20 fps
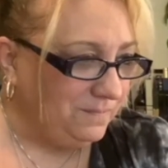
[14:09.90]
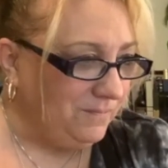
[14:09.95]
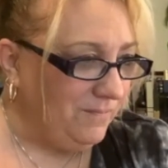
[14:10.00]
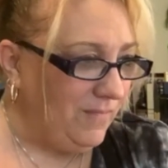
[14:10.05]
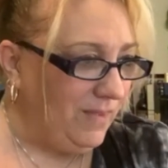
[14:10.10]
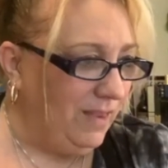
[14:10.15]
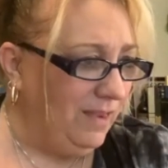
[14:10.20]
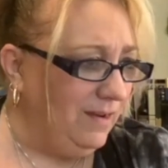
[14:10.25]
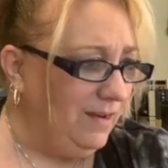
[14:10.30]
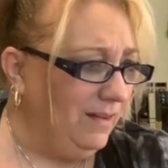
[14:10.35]

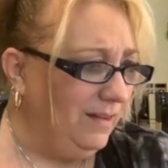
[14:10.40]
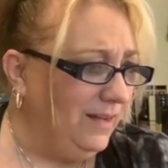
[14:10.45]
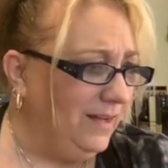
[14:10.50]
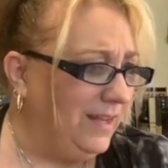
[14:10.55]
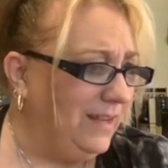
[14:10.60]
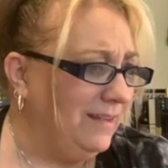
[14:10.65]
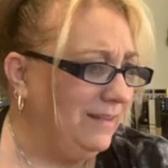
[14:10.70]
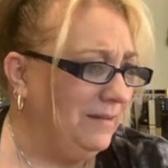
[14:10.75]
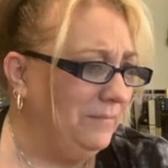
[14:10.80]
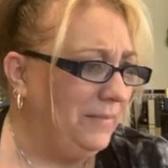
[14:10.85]
And
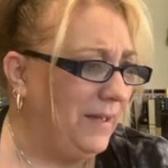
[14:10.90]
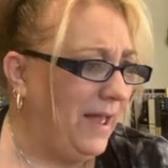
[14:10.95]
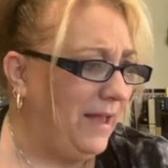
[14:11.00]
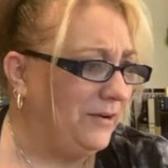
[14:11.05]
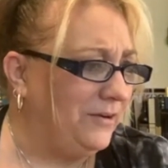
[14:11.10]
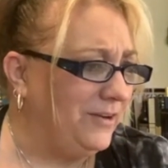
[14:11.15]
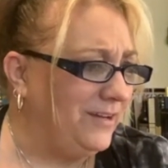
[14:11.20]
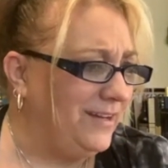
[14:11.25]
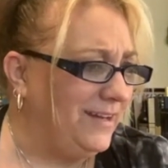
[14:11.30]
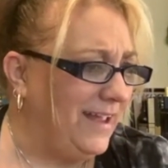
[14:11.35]
licking the
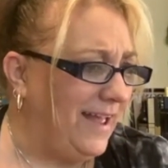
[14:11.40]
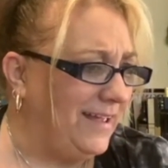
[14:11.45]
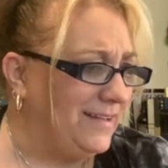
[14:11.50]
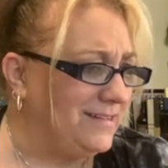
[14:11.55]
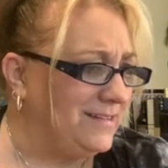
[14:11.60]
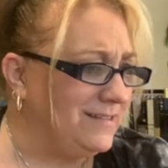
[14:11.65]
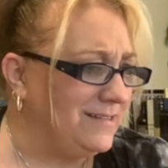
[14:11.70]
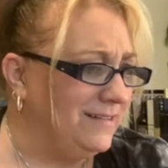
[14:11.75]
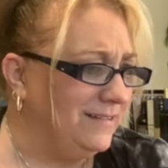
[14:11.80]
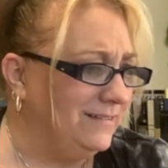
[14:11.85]
batter,
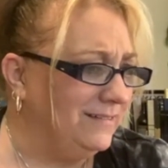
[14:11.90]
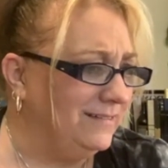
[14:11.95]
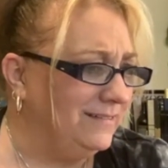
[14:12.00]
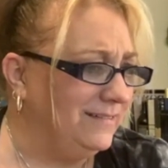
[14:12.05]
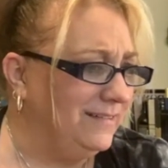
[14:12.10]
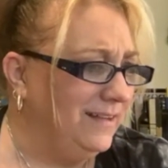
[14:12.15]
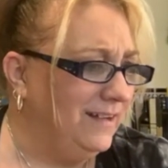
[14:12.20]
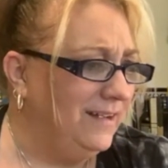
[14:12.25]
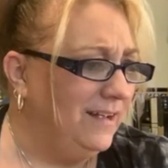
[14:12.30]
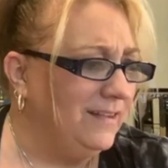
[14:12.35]
yes.
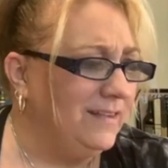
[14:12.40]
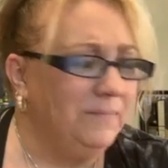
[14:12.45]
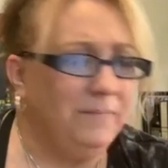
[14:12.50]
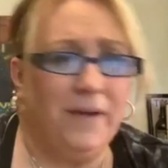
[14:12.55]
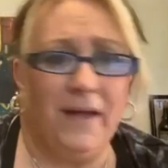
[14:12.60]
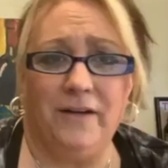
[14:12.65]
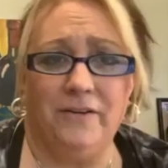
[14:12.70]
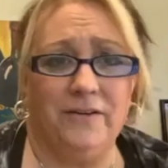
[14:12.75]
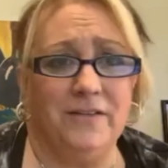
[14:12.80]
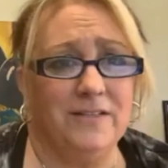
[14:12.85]
The
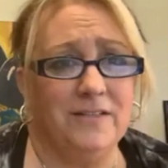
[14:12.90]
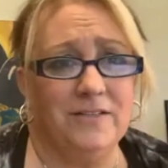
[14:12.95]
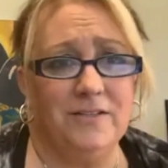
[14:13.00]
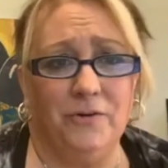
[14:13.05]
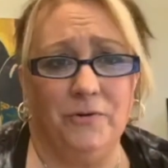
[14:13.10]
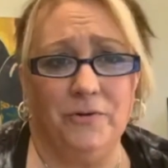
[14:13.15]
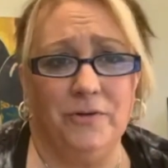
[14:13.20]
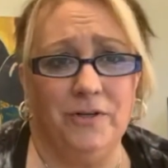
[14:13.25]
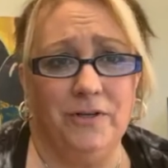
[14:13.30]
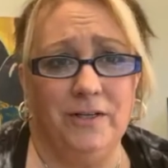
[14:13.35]
batter is so
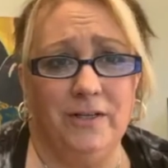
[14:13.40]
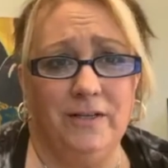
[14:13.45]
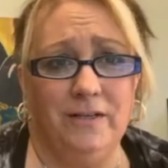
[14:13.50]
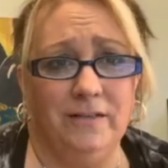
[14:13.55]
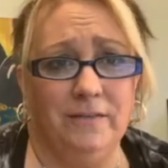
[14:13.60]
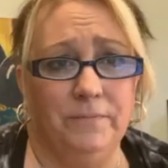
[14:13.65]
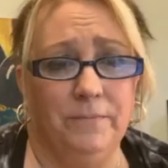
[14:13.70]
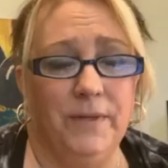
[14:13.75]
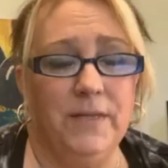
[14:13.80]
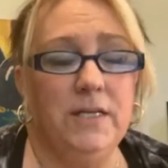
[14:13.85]
good.
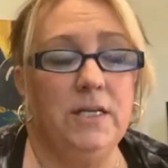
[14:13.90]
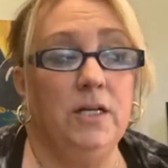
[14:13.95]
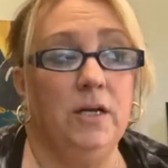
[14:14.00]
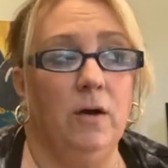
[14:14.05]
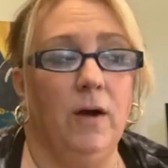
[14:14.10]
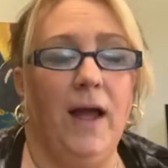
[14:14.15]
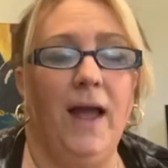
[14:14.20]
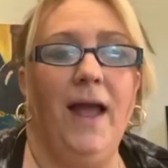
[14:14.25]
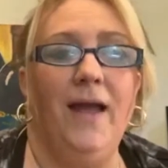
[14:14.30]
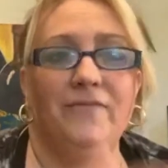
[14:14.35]
But you know,
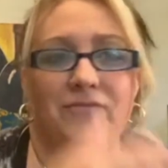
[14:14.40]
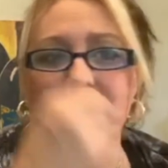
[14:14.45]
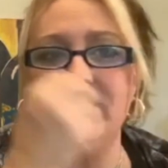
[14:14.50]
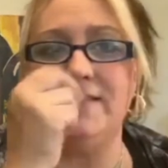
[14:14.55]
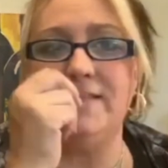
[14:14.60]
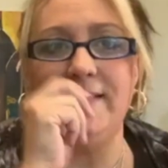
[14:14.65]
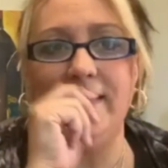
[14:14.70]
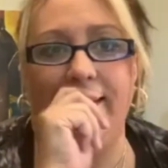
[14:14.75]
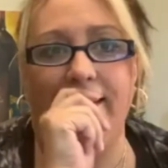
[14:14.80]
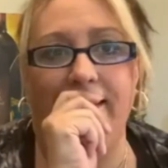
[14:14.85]
I have to
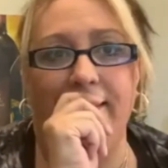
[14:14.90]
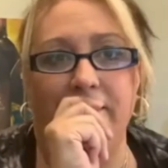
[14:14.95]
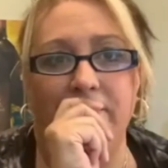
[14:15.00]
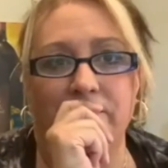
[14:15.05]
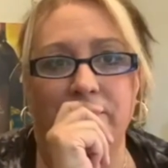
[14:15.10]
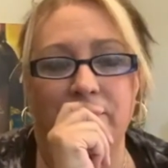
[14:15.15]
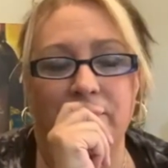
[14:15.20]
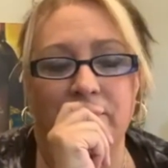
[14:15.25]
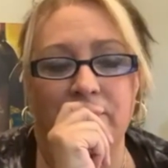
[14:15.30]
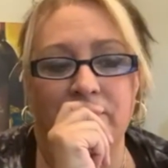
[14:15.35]
say,
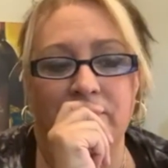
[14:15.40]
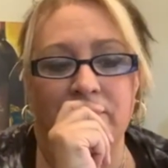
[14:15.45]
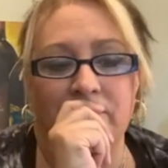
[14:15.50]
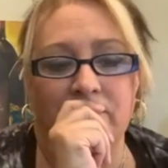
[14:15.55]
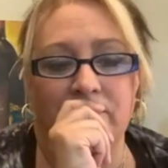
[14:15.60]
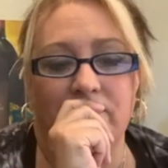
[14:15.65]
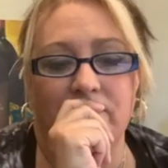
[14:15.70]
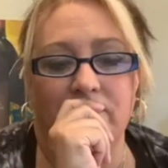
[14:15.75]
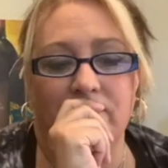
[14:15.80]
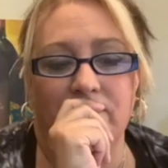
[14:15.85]

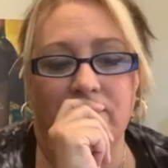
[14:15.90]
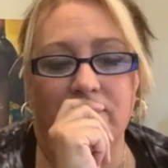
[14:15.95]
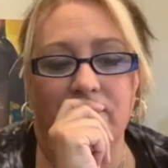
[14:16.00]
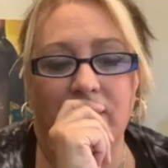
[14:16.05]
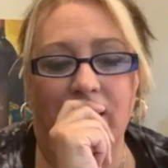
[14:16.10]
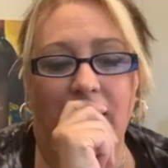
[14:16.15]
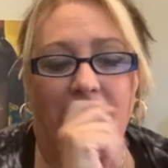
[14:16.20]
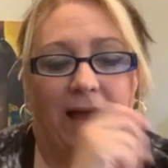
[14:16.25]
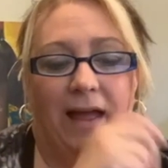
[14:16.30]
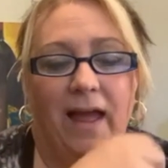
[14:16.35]

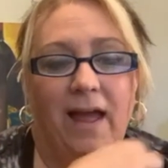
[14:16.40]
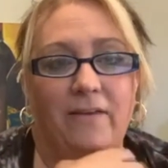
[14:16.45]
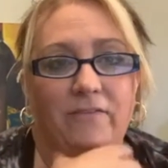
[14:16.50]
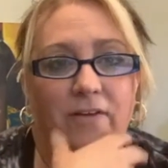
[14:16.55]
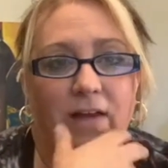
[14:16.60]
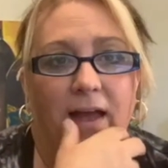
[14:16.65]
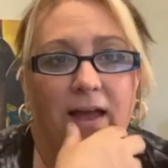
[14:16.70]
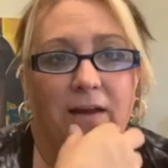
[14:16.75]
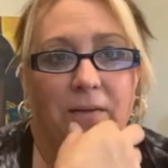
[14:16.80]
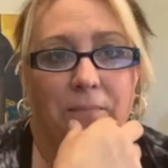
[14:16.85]
I have
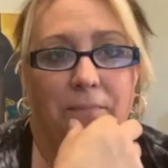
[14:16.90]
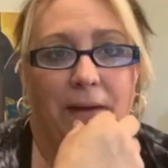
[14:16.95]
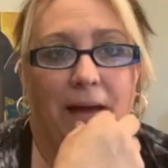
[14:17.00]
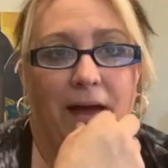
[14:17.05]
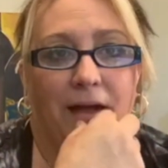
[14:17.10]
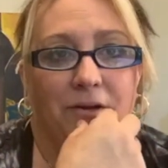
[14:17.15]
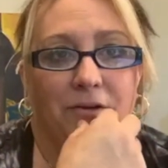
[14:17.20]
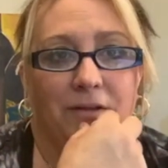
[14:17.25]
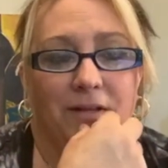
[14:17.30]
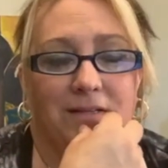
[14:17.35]
had a
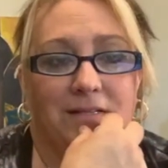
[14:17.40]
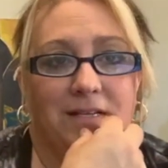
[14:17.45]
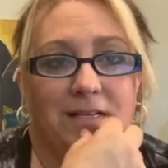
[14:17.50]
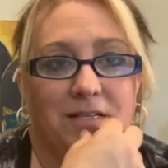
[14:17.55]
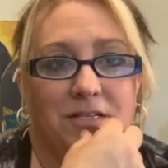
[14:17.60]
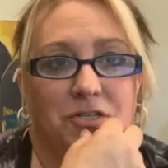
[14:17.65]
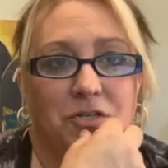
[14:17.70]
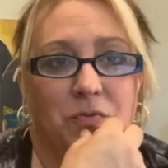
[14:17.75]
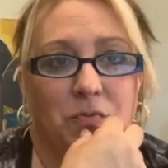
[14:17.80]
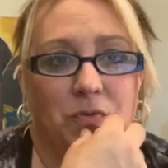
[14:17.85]
batter that
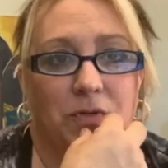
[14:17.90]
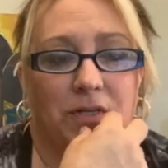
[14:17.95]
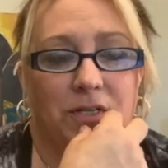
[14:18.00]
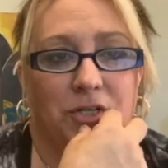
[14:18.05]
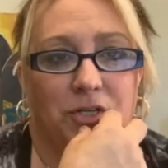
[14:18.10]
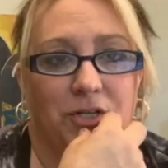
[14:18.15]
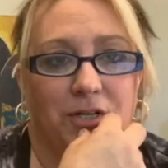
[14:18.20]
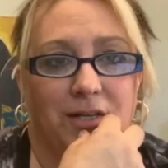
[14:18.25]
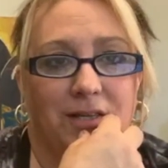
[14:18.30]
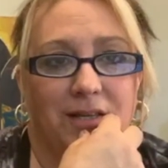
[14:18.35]
tasted really
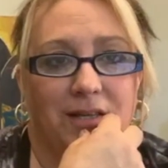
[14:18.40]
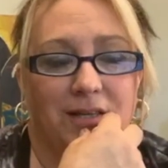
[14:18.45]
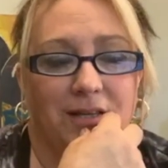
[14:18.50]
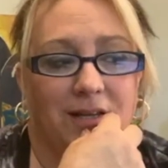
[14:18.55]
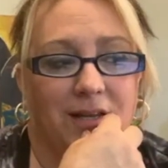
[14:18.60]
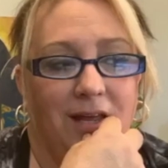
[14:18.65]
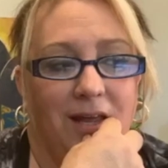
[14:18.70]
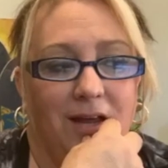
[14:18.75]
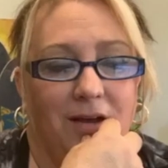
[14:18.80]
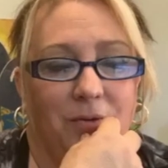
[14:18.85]
good and then the
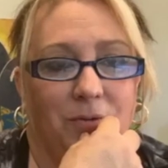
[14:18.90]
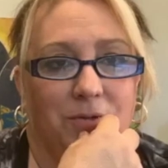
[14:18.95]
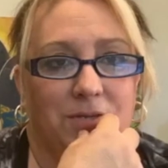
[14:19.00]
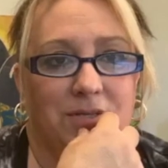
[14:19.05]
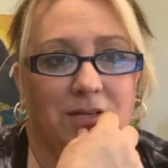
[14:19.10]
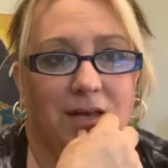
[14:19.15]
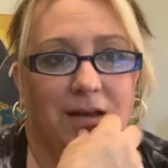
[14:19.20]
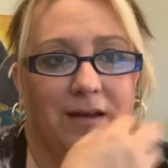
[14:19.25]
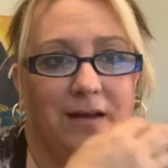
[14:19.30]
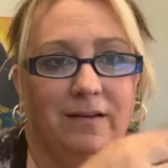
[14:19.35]
cake was
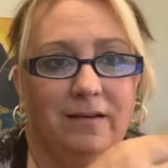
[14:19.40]
like